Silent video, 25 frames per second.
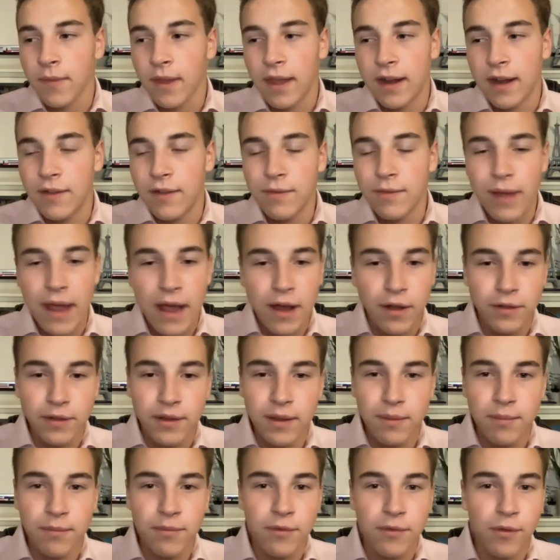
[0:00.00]
and I've held
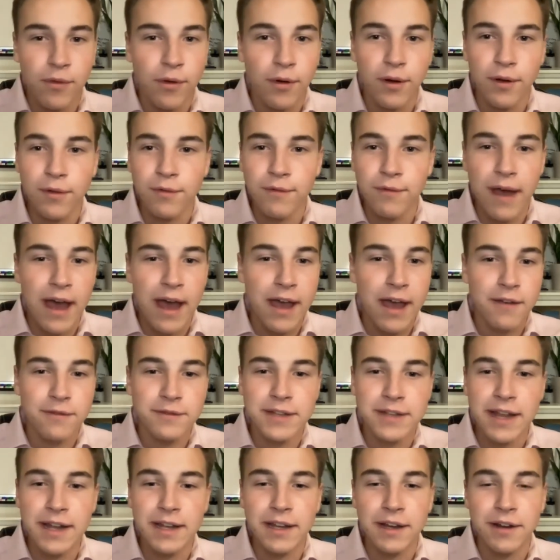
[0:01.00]
them for five,
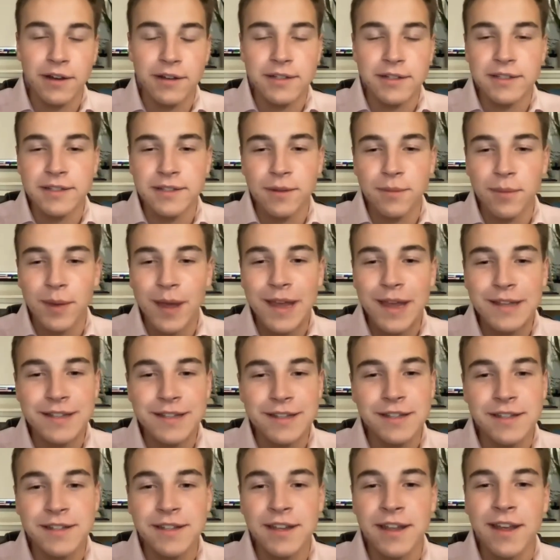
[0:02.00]
ten years in some
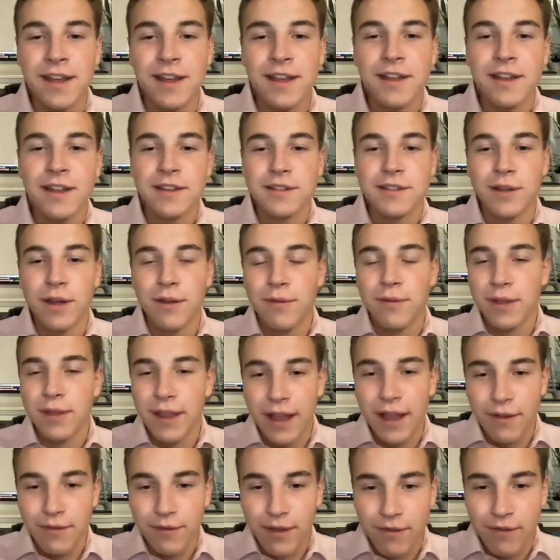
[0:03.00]
cases. So I feel
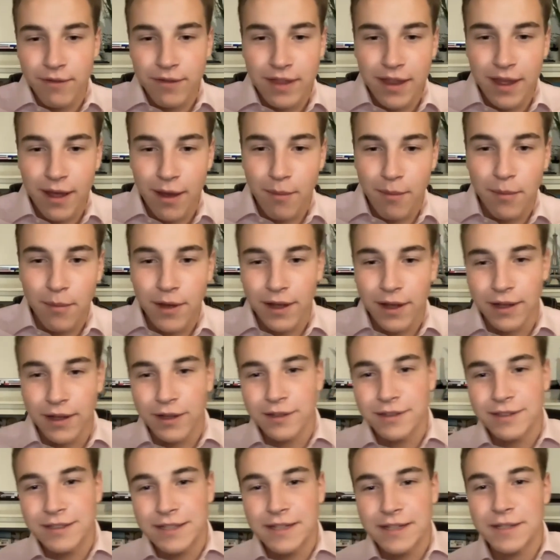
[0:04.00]
like I've given them a
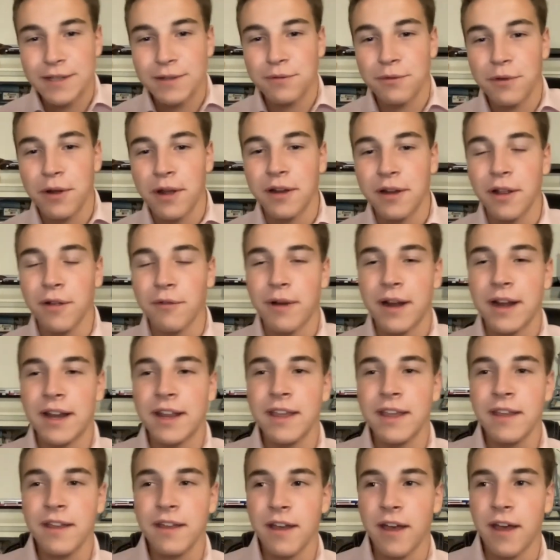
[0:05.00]
decent run
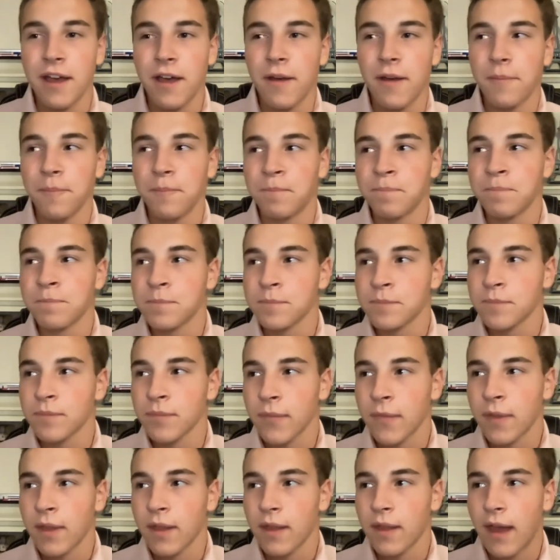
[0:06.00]
already. Um,
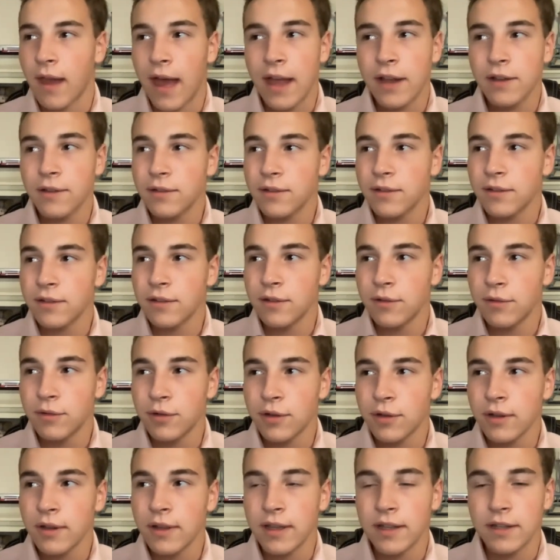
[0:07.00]
I
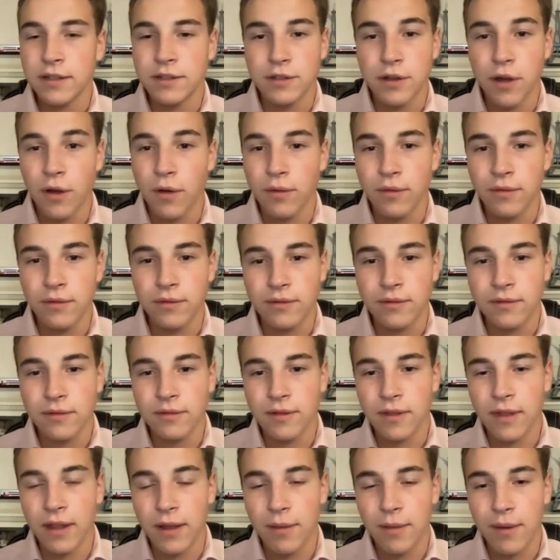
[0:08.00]
usually don't
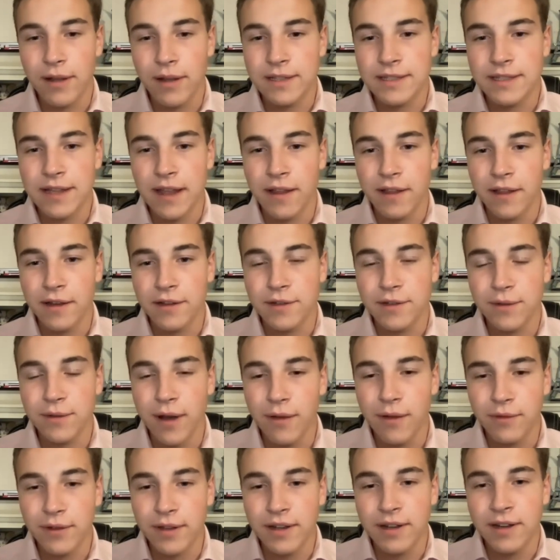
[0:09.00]
think about selling too
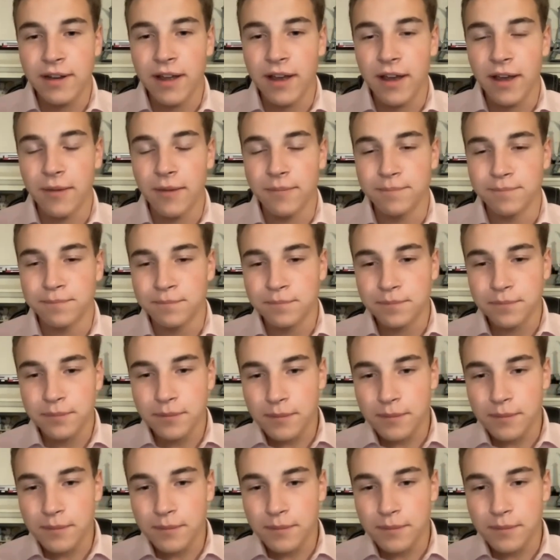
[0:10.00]
often. Um,